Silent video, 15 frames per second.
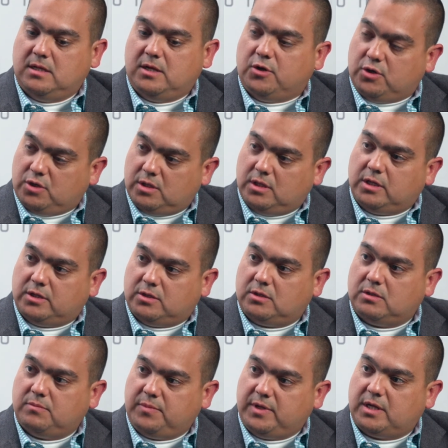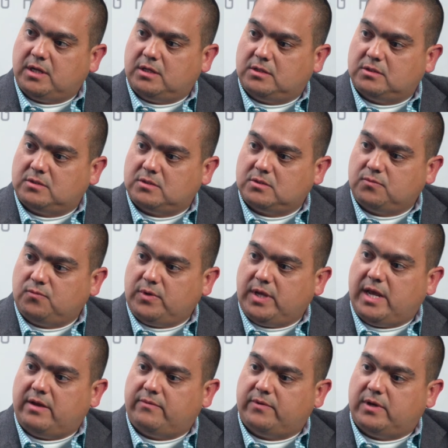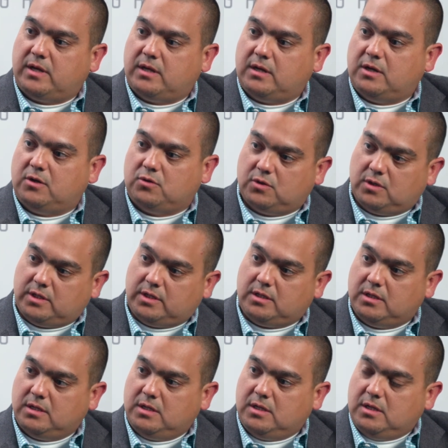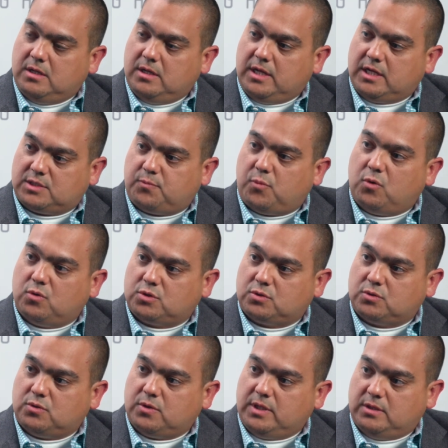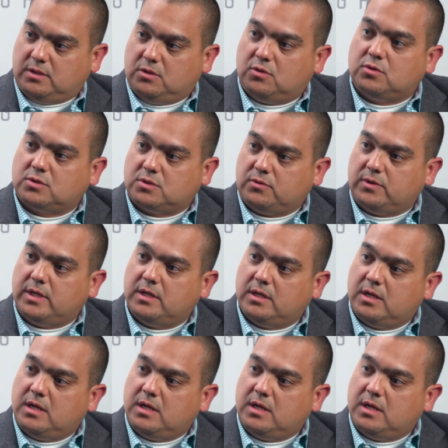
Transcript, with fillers: earlier because we have an early exposure in the nursery.